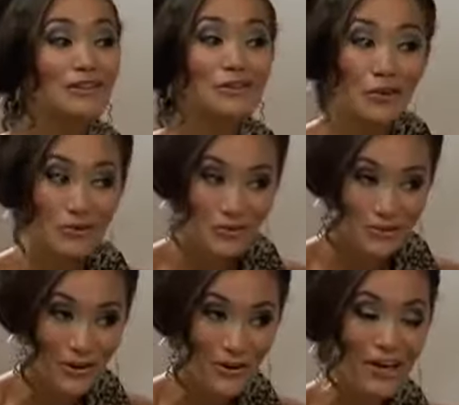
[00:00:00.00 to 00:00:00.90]
I
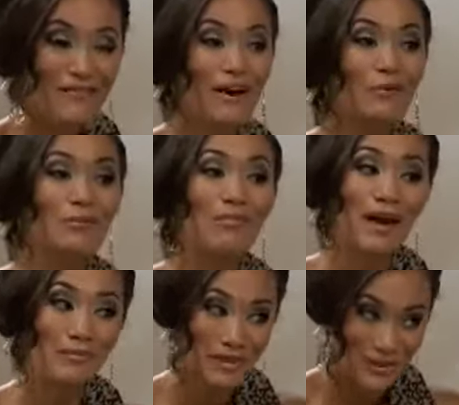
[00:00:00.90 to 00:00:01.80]
don't know if I would
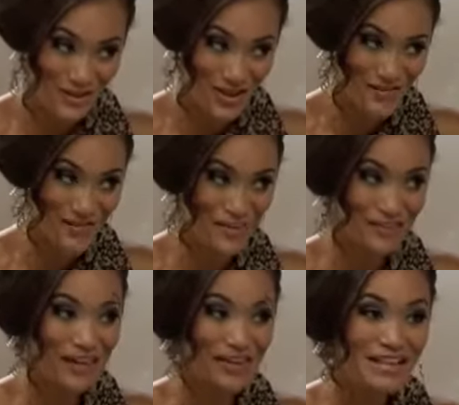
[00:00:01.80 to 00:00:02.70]
publish them. I
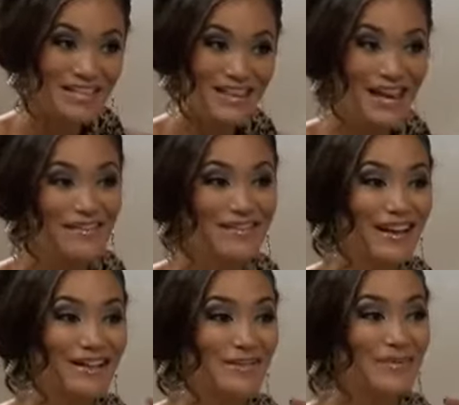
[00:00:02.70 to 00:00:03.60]
think that's the other
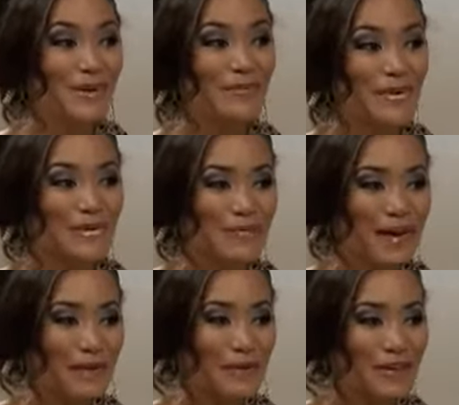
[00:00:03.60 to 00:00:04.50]
side as well, because
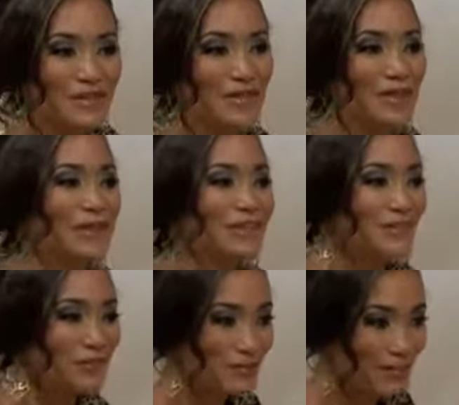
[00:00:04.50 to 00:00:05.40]
my career has been on a
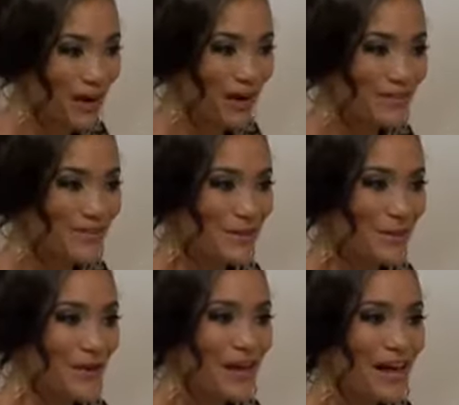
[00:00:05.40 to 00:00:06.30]
different path.
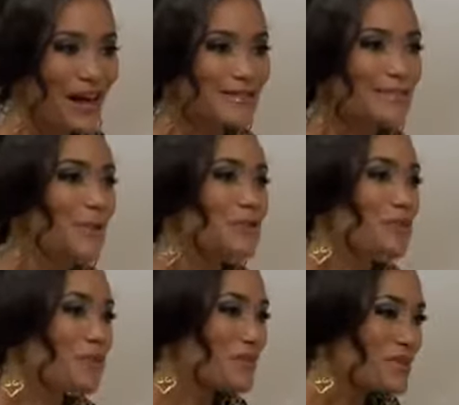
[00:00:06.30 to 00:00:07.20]
So I
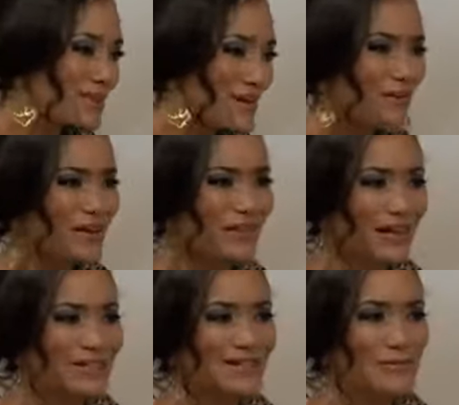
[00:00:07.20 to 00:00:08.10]
suppose within the South Africa
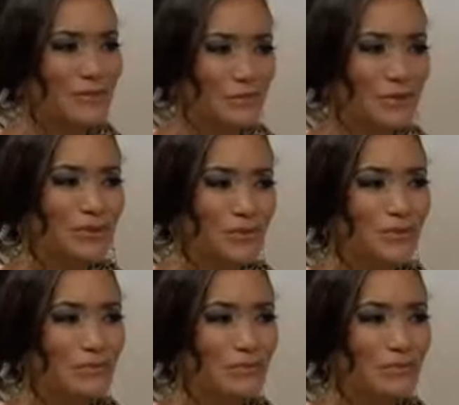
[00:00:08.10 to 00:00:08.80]
thing, et cetera, it